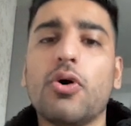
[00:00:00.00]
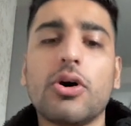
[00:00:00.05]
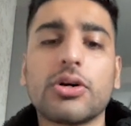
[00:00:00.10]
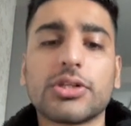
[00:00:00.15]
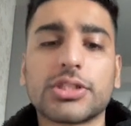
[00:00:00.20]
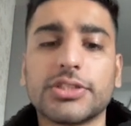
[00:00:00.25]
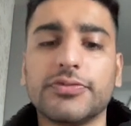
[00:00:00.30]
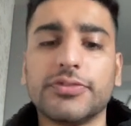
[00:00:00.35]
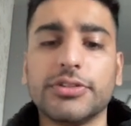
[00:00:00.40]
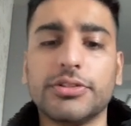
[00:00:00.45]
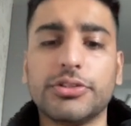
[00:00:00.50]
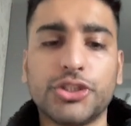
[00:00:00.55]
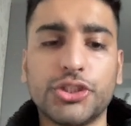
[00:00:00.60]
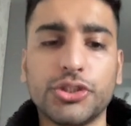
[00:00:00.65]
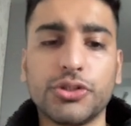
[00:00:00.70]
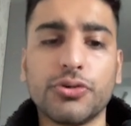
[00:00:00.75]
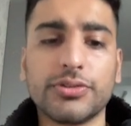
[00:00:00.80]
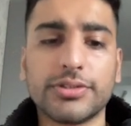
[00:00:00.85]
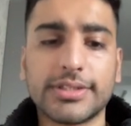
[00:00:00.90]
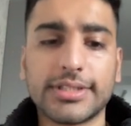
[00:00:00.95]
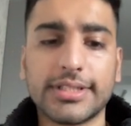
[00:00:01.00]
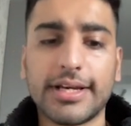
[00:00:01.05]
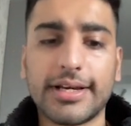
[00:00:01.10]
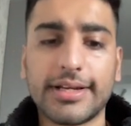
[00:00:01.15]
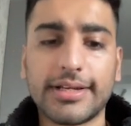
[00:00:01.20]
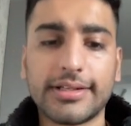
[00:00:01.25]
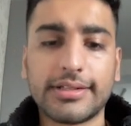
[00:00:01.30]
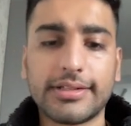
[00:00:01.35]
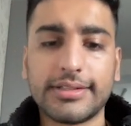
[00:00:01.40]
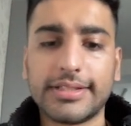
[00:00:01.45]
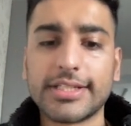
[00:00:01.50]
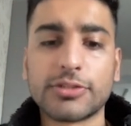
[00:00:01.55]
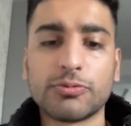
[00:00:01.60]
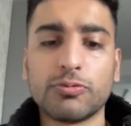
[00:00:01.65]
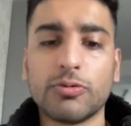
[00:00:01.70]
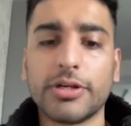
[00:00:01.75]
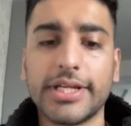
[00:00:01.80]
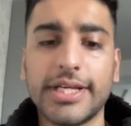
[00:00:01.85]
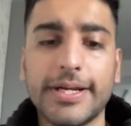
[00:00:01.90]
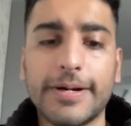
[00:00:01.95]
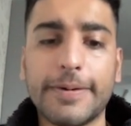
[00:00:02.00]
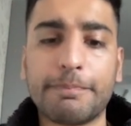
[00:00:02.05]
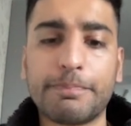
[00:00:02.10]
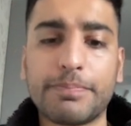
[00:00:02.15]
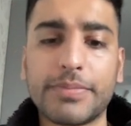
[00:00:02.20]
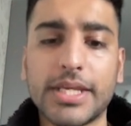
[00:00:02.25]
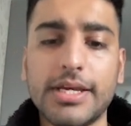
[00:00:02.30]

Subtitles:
Oxford shirts like this one here,